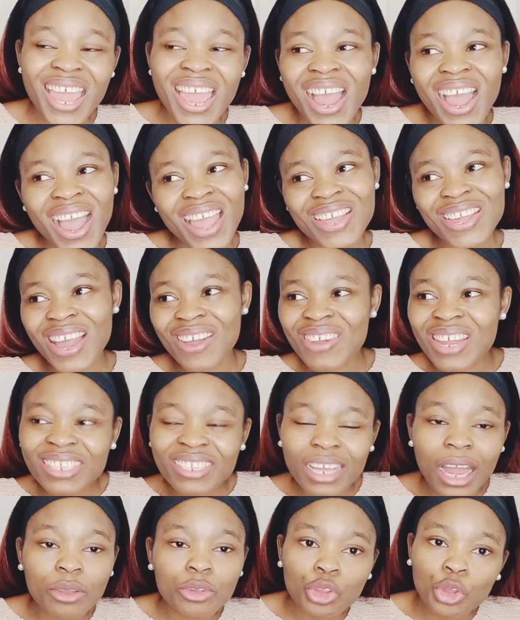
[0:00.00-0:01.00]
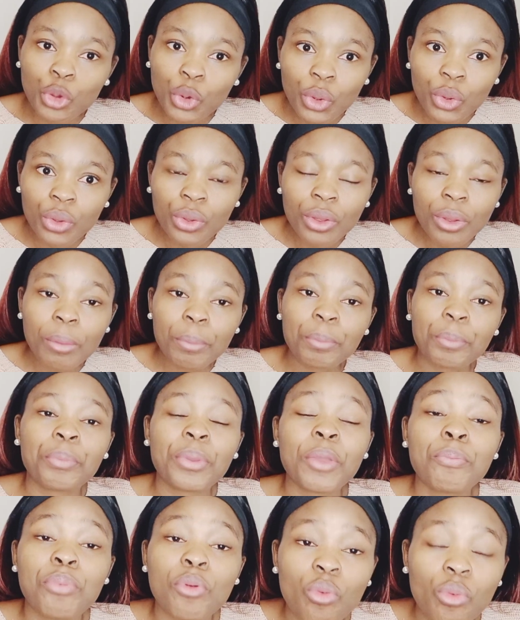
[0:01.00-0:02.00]
I get wetin you know.
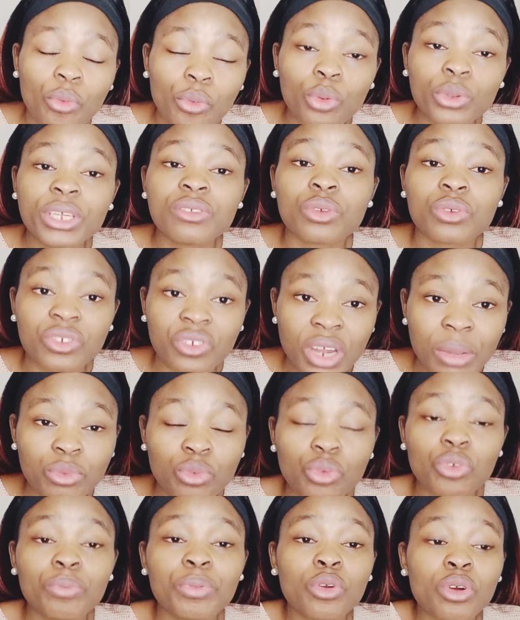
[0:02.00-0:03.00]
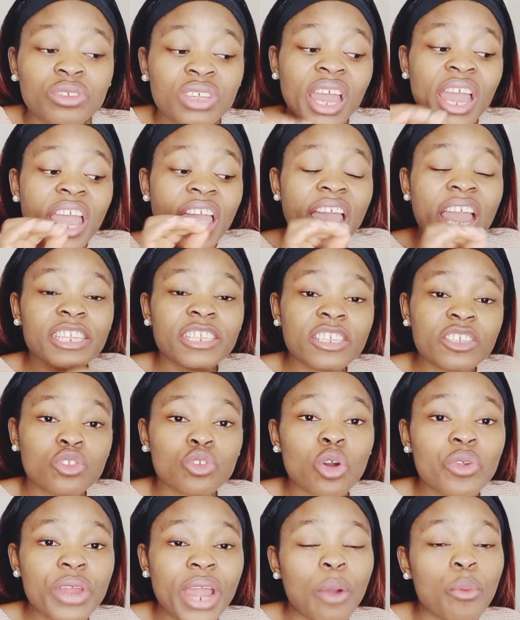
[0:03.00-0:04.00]
People will they subscribe to you because
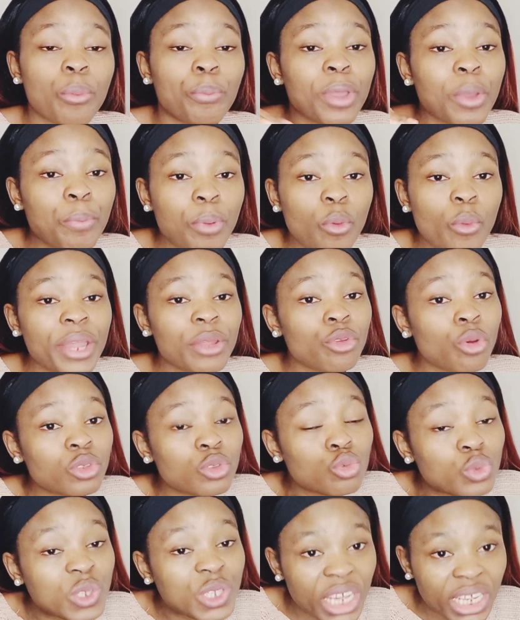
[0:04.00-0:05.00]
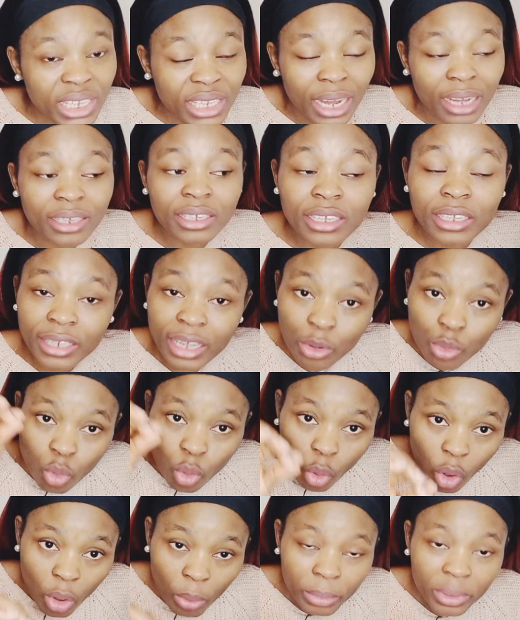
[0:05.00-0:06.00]
Editorial people when not to send them, they will
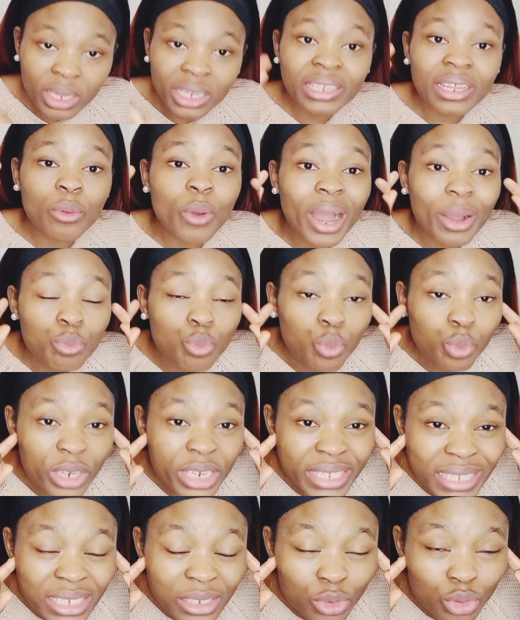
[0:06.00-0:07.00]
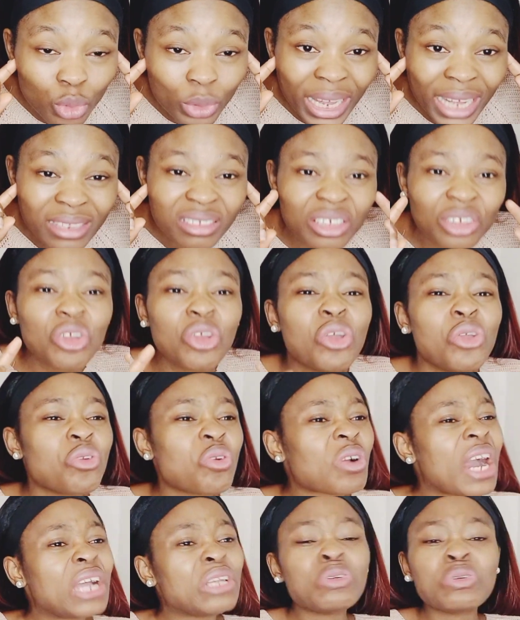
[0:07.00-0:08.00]
come. They want listening to that thing. You
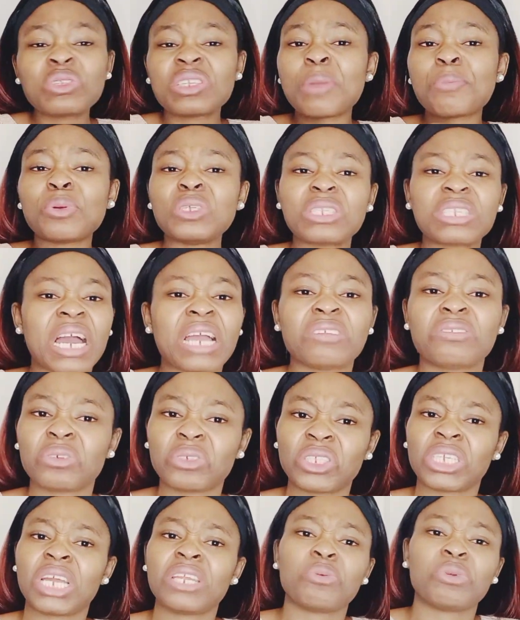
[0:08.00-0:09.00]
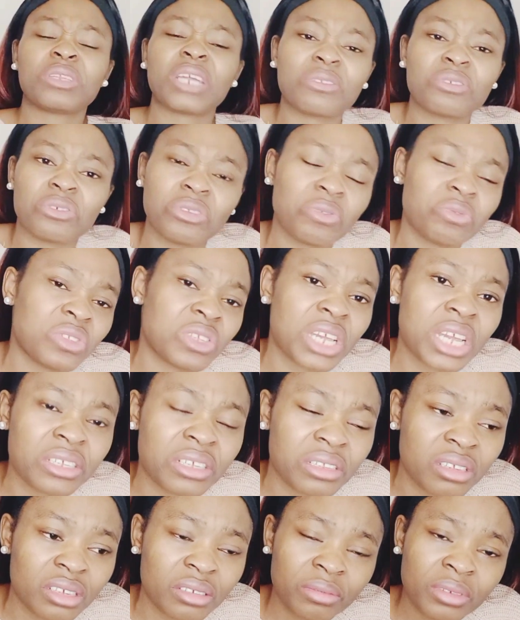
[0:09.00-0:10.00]
can use them monetize your channel without you know say
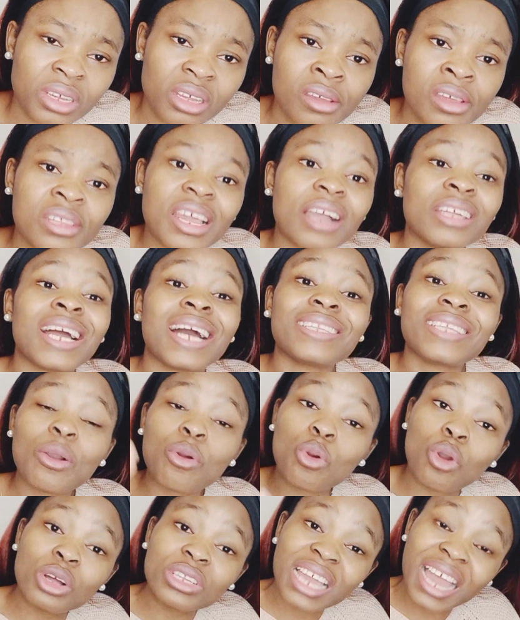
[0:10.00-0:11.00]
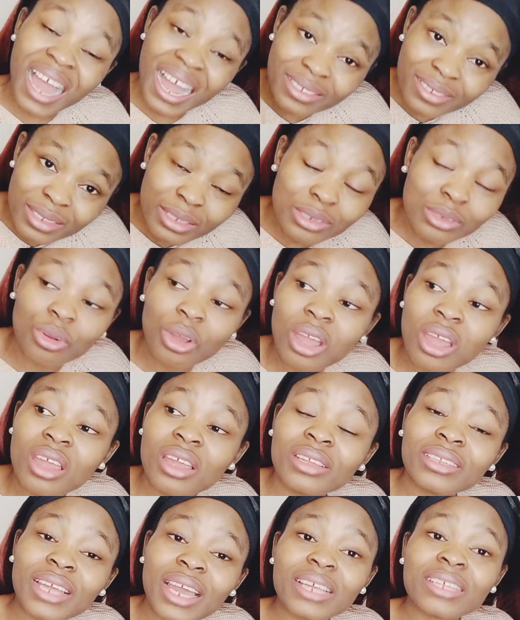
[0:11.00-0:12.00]
anything. Now they will come. They ask you,
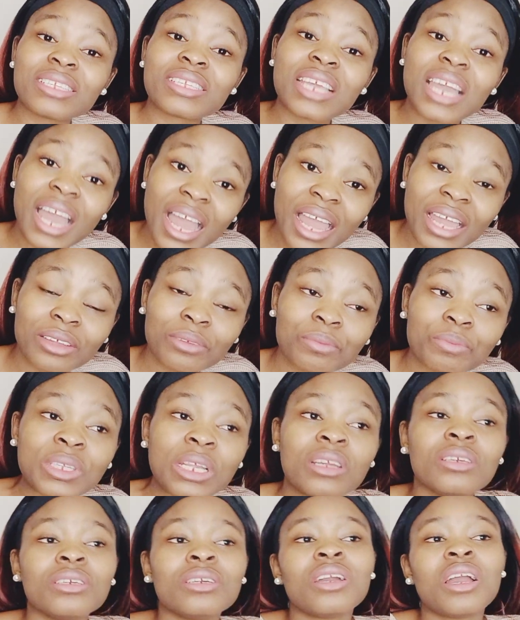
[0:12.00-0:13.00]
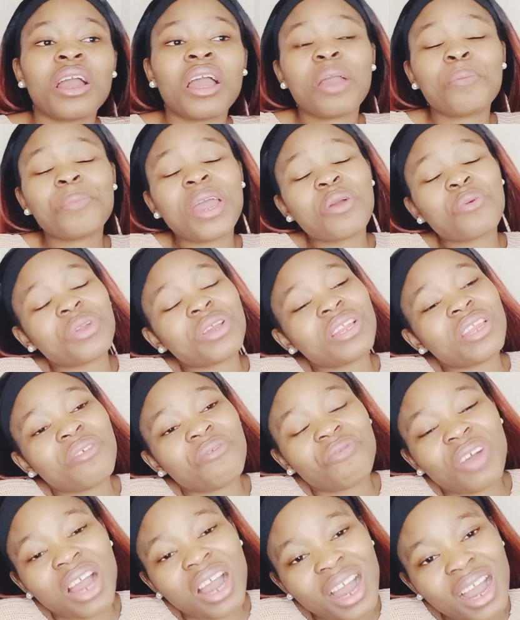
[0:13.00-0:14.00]
this girl, may we leave
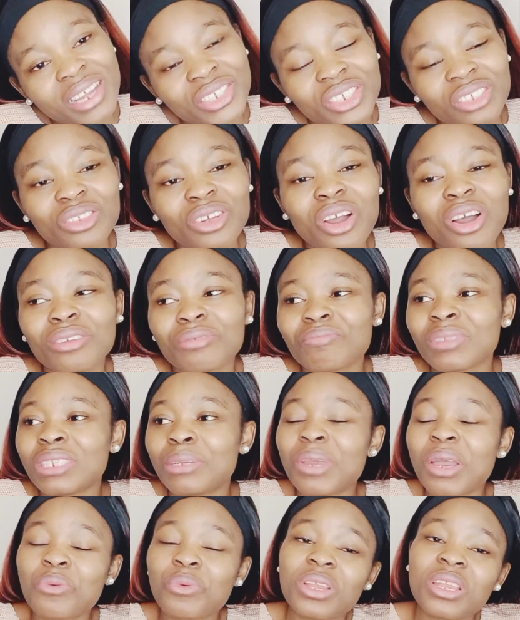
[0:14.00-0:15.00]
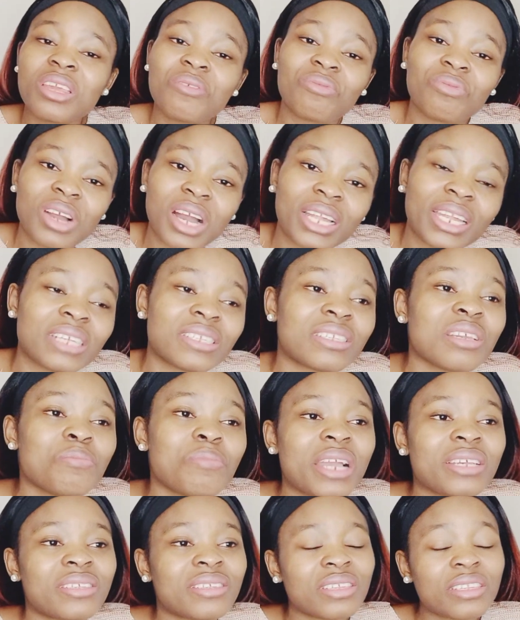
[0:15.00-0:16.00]
her? She don't. May we leave her? Na still
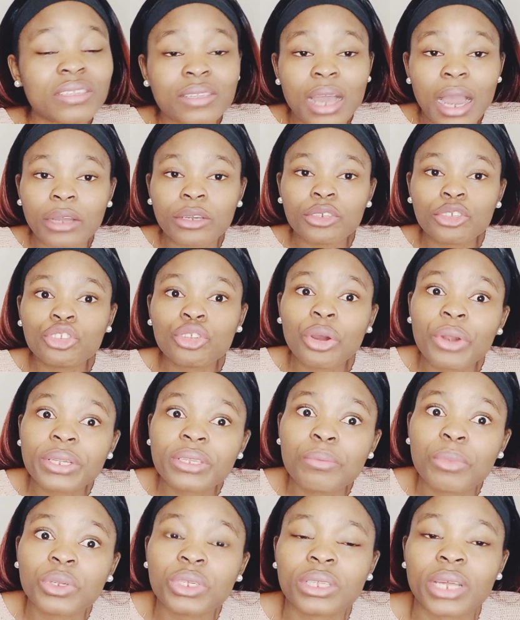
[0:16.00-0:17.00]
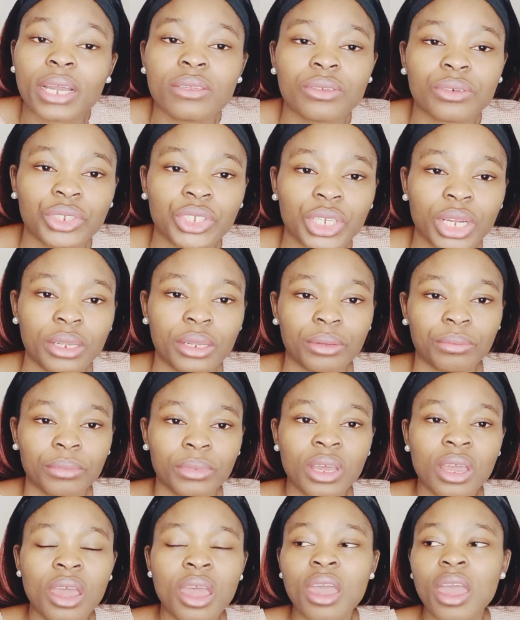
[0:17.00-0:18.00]
my sister. You don't already monetize your channel.
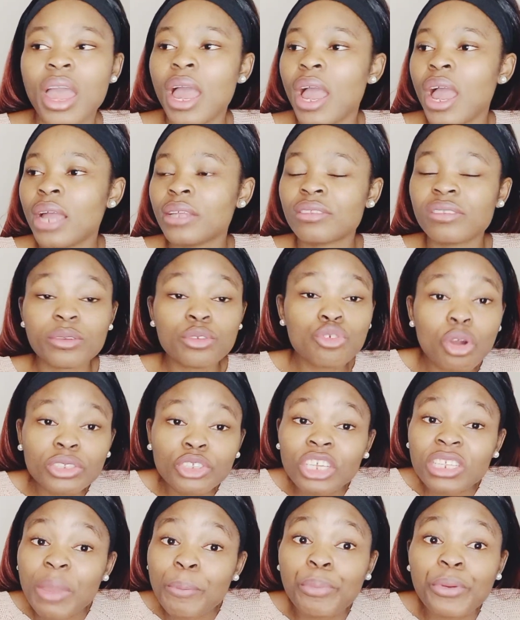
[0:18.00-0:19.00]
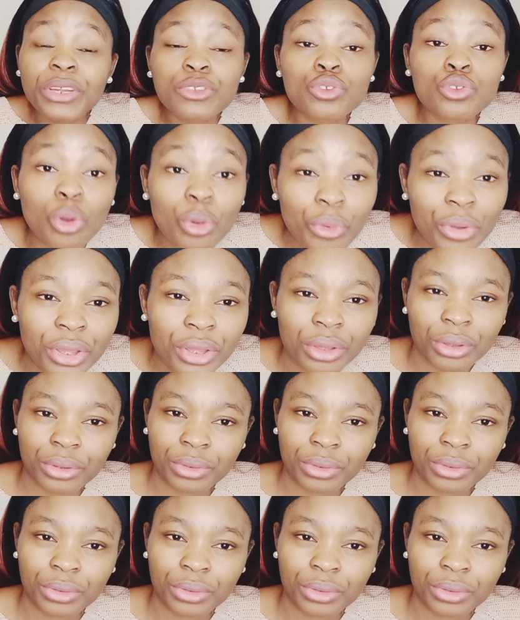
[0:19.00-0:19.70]
And you just a brief story.